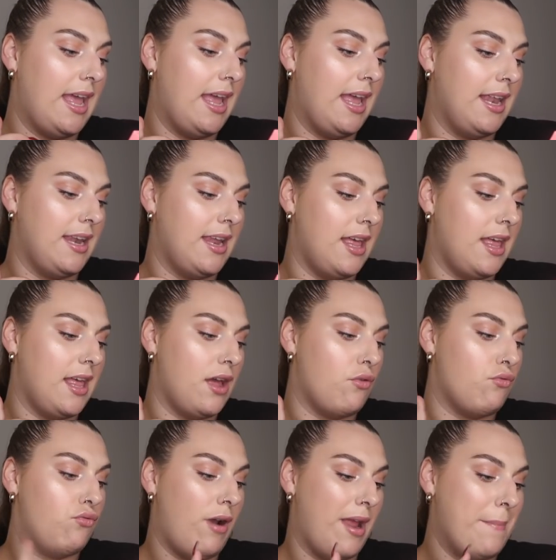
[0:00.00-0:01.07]
in
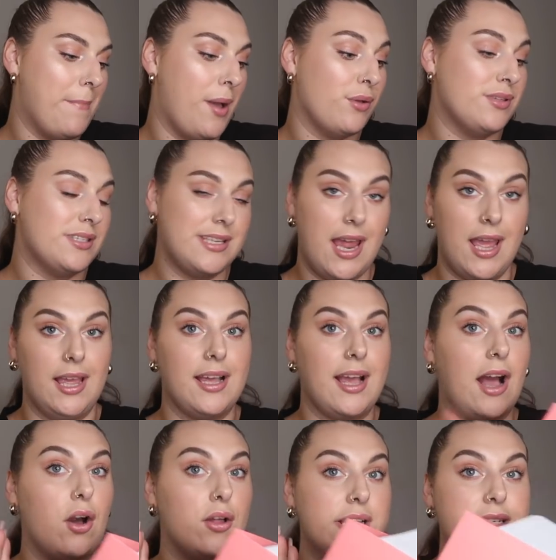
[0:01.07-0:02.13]
rainbow snake.
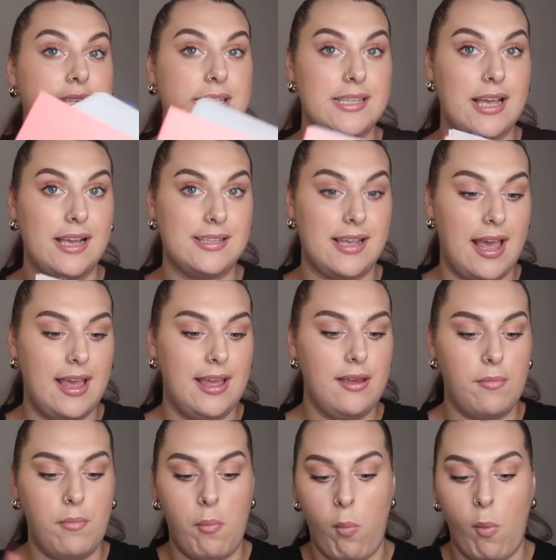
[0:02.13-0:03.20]
I got these in a size 8.